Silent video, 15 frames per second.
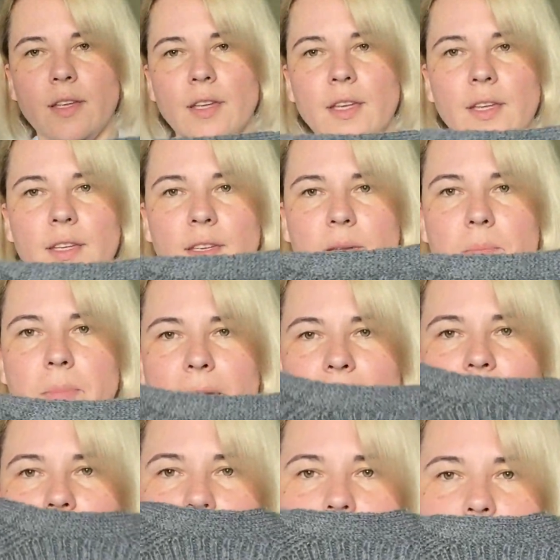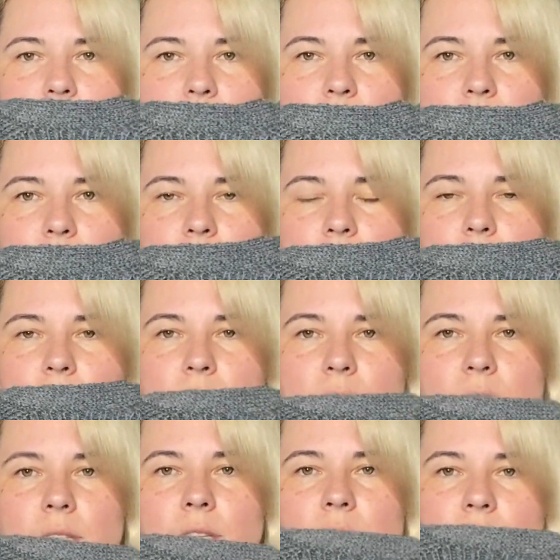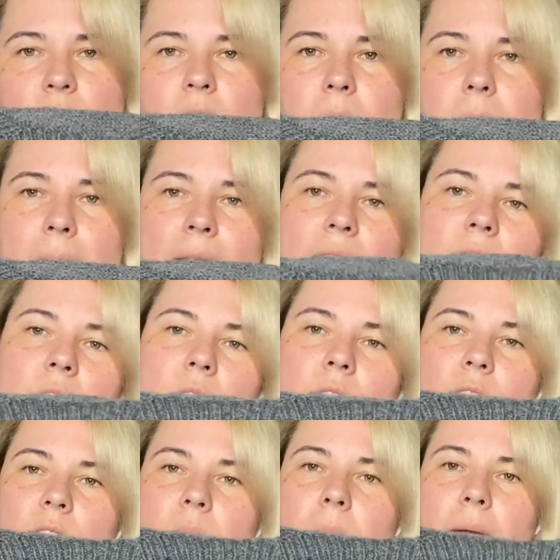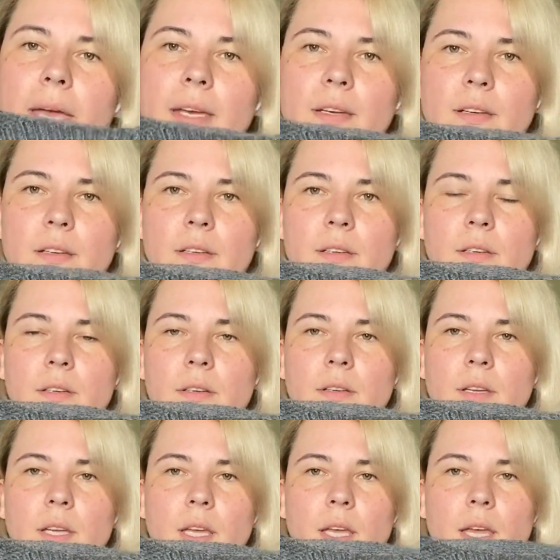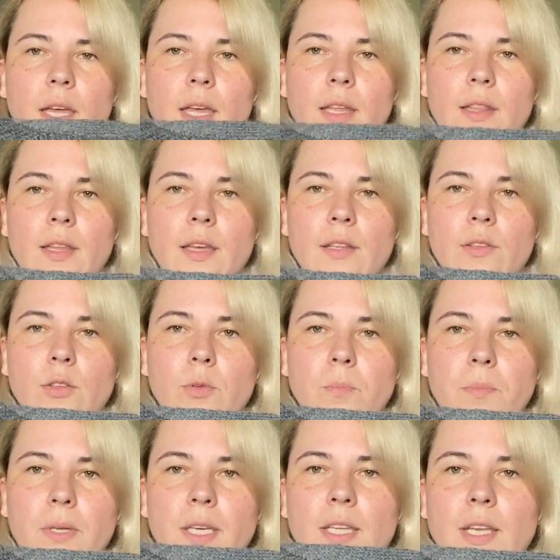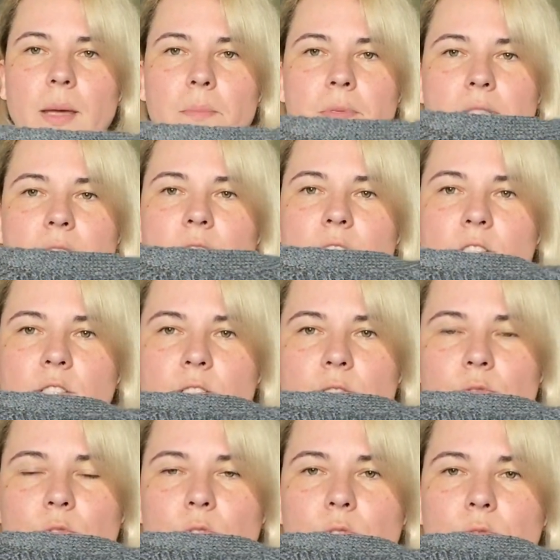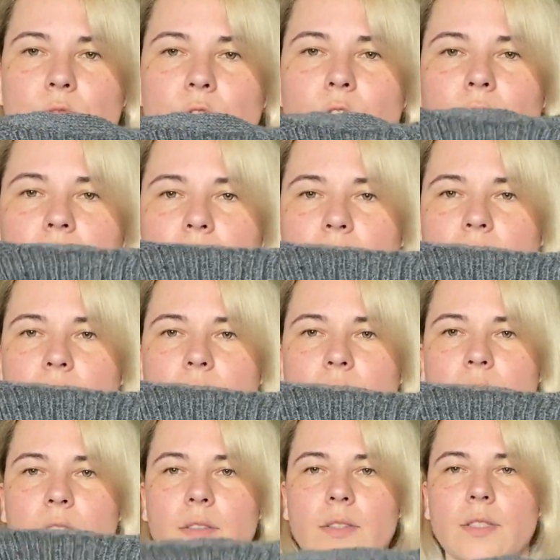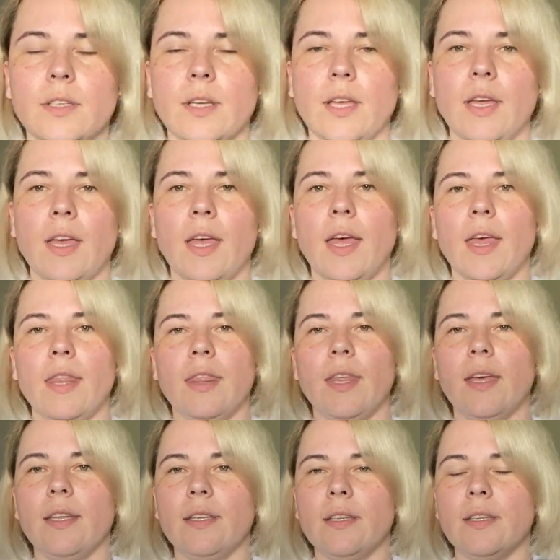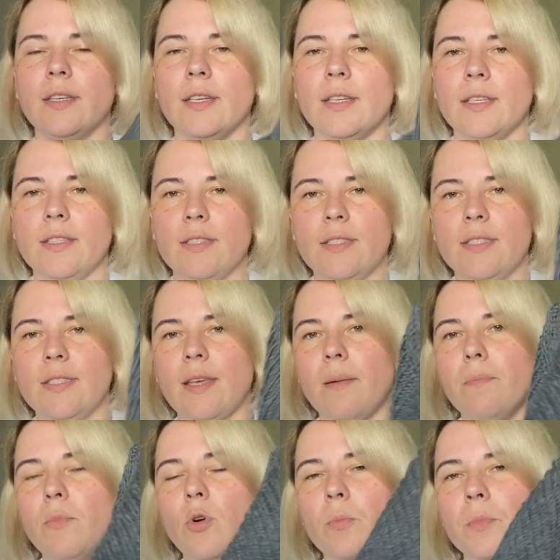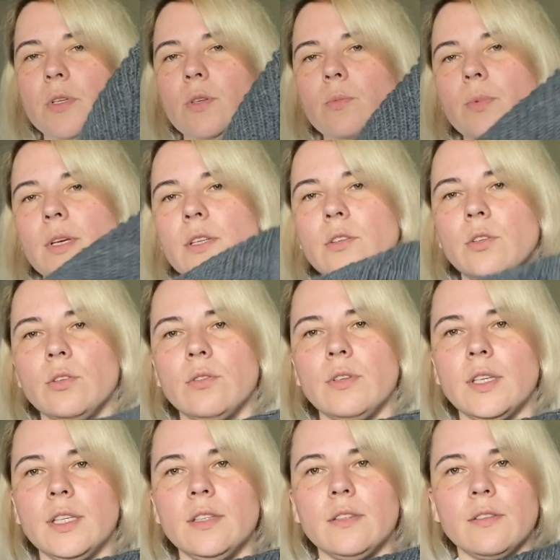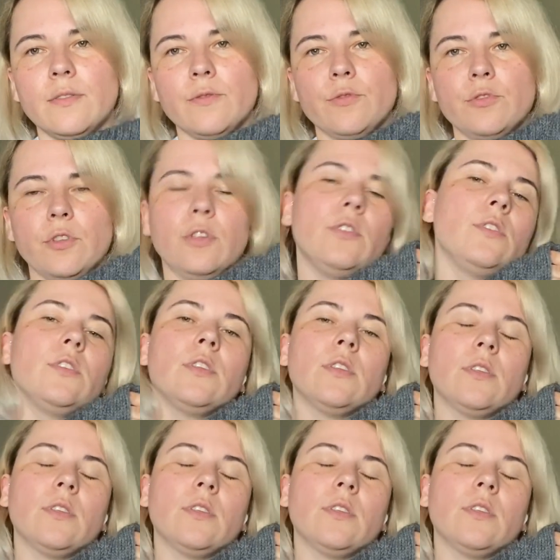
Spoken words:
in a bag, you start with knitting a bag, you knit a bag, and then you picking up stitches for the front, and then in some moment when you knit front